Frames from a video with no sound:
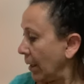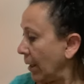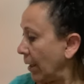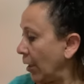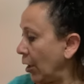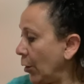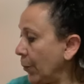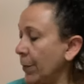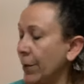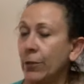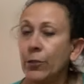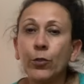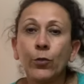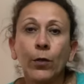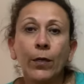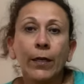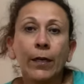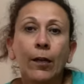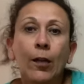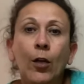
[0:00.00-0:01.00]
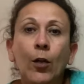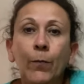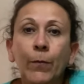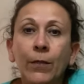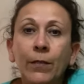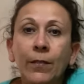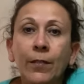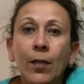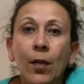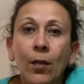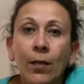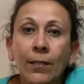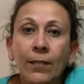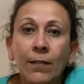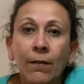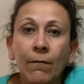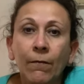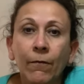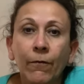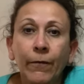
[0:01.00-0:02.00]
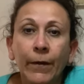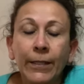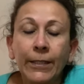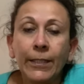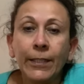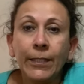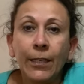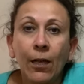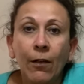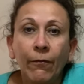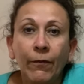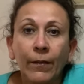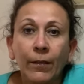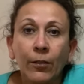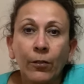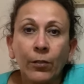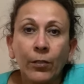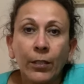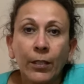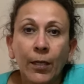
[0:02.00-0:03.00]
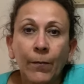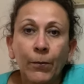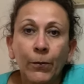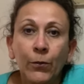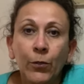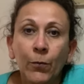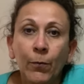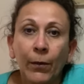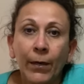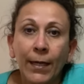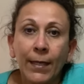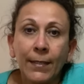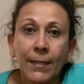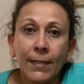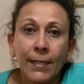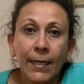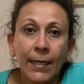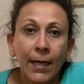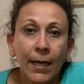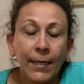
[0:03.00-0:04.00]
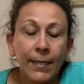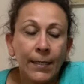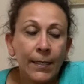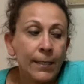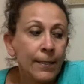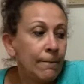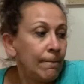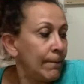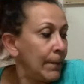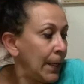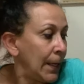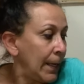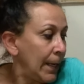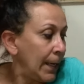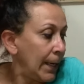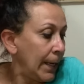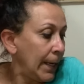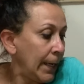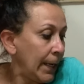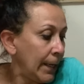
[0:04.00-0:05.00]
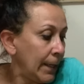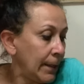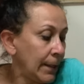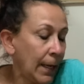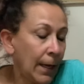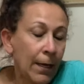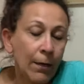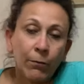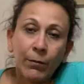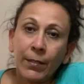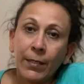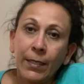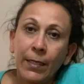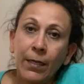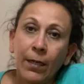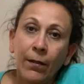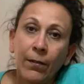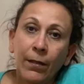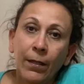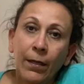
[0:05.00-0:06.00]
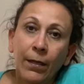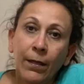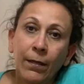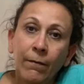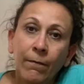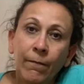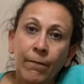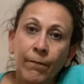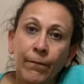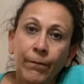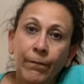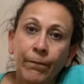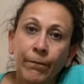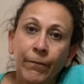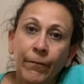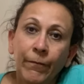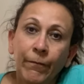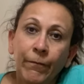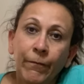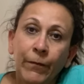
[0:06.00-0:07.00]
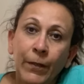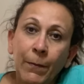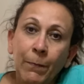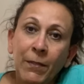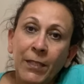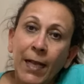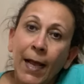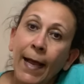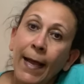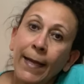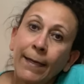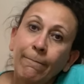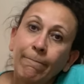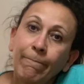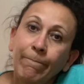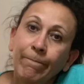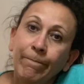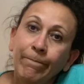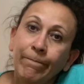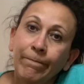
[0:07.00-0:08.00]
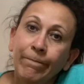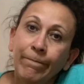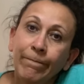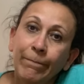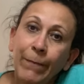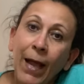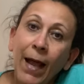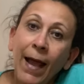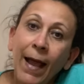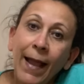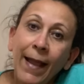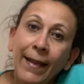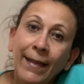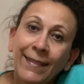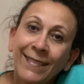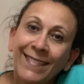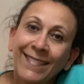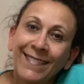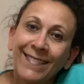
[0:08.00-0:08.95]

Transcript: I hope you enjoyed it. I hope you saw some fun stuff and learned a couple new brands like I did. And I will see you on the flip side. Bye.